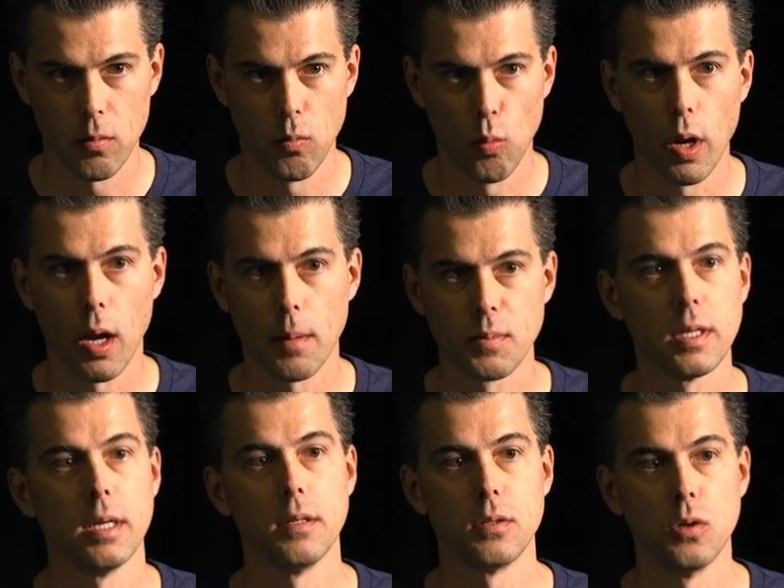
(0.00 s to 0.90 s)
OneOps
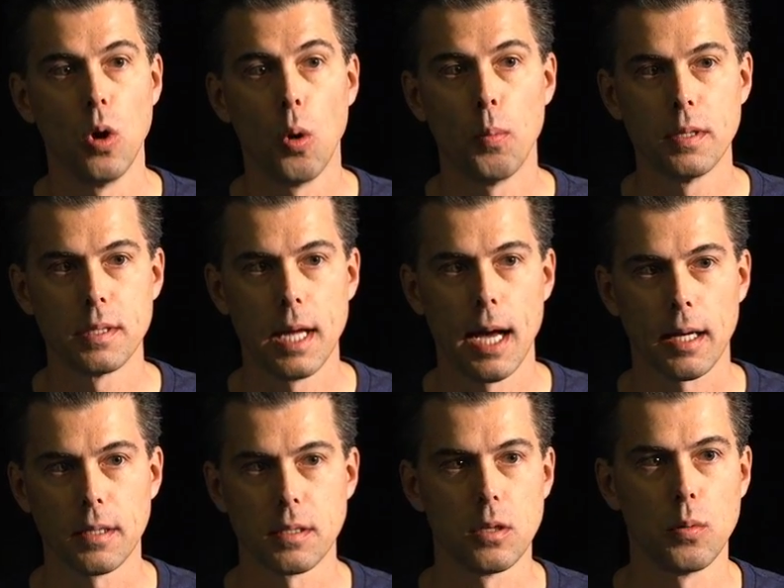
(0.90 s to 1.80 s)
into OpenStack
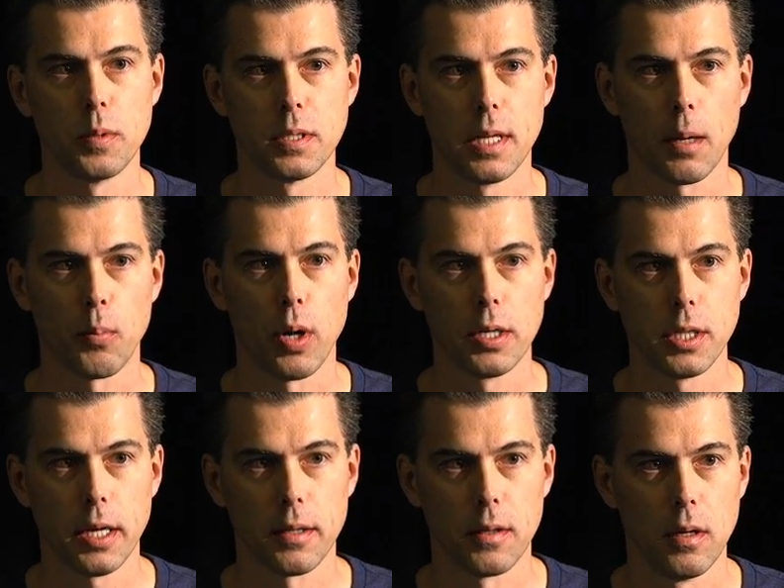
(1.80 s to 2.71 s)
as an OpenStack
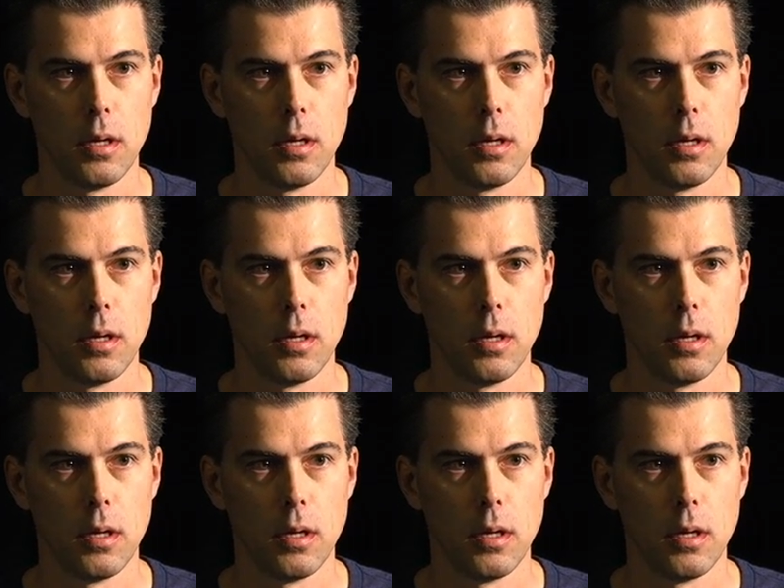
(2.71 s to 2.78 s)
project.